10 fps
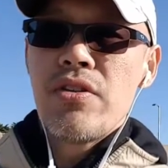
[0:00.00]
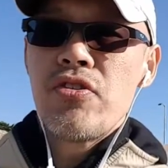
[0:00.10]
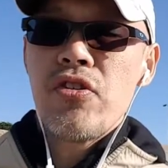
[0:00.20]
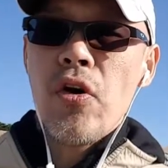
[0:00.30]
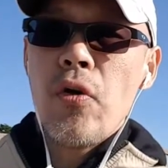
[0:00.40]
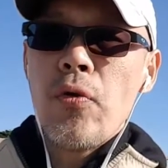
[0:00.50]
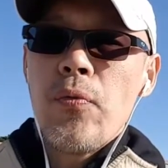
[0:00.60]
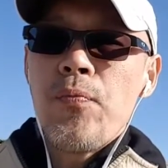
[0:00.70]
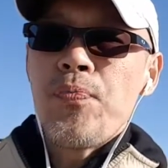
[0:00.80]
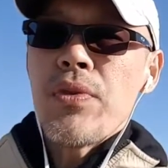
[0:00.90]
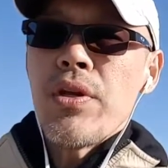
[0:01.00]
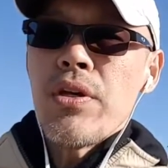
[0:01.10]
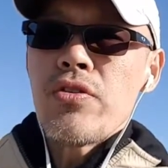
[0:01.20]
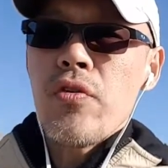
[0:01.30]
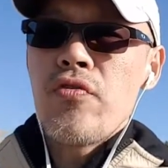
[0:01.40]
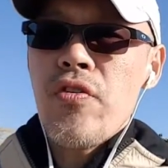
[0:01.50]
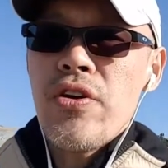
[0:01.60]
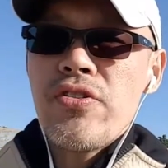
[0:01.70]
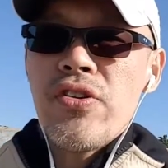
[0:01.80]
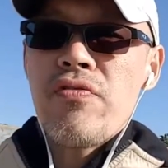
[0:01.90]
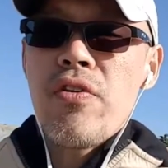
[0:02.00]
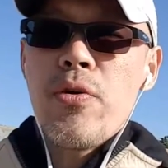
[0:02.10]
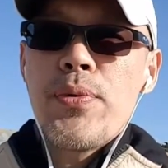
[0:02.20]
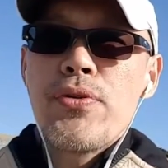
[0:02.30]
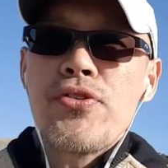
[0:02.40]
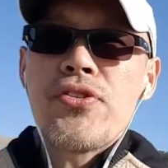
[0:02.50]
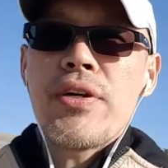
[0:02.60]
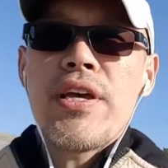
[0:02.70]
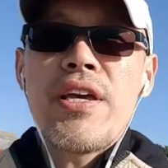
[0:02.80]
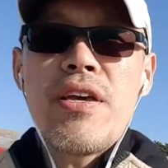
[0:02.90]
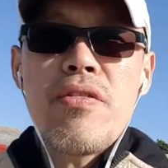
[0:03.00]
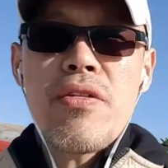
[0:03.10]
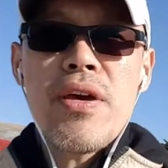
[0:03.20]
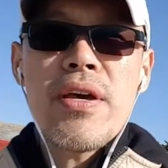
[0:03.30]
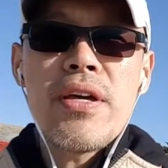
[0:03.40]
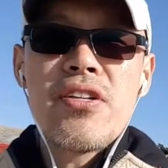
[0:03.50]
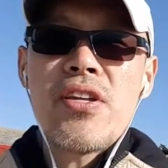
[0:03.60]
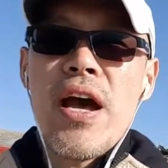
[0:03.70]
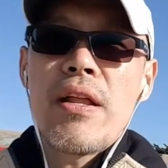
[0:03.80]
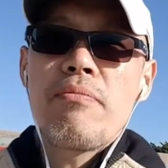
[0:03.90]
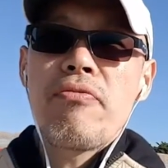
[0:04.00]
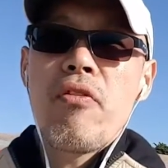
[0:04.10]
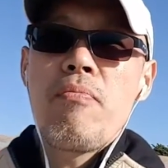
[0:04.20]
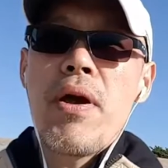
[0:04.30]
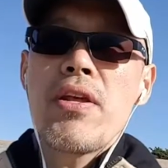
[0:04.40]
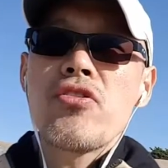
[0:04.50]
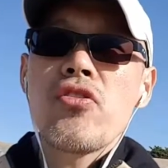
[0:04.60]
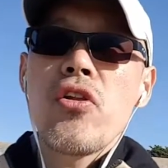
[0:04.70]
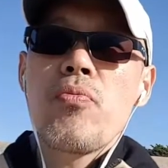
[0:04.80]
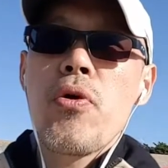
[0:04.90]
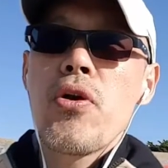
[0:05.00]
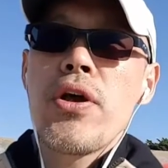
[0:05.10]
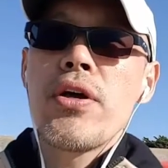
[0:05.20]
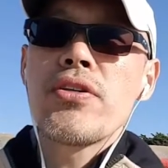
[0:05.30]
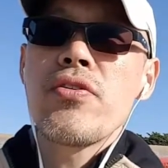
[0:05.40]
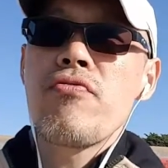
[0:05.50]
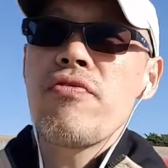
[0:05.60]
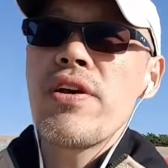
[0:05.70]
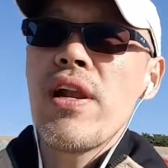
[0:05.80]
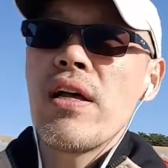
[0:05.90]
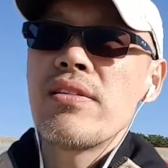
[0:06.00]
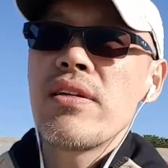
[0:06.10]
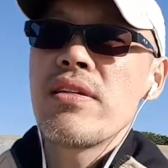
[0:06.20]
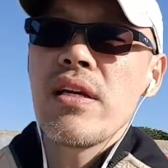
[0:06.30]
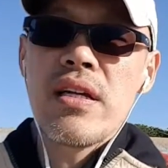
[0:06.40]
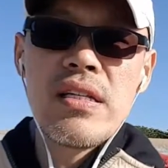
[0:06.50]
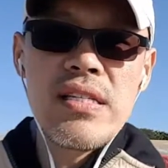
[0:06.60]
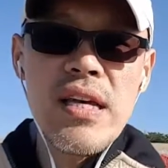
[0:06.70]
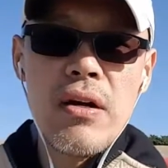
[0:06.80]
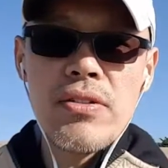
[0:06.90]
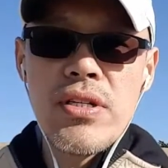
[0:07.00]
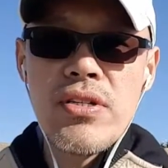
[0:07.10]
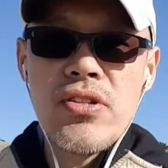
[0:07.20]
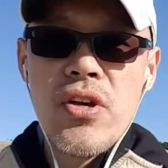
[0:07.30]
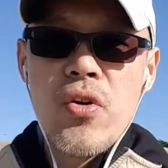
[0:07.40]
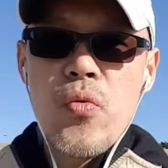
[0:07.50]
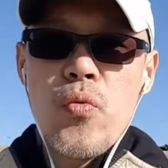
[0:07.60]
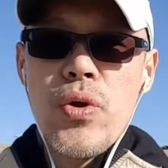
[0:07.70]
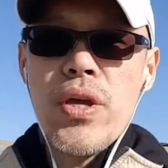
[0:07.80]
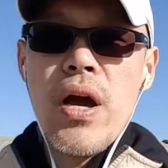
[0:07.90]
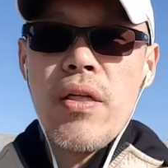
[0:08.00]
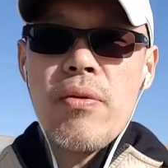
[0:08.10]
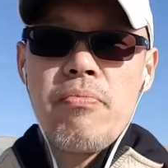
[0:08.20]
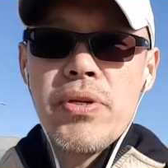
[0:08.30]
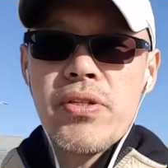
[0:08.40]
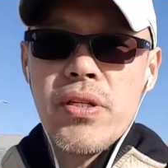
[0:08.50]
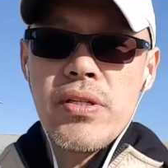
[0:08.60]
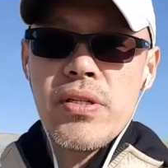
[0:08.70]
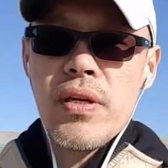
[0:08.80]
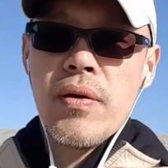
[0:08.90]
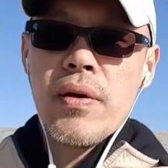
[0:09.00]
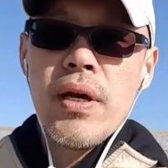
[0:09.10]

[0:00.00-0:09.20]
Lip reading: So first and foremost, the key thing is that for many solopreneurs, freelancers, and consultants, we are the business.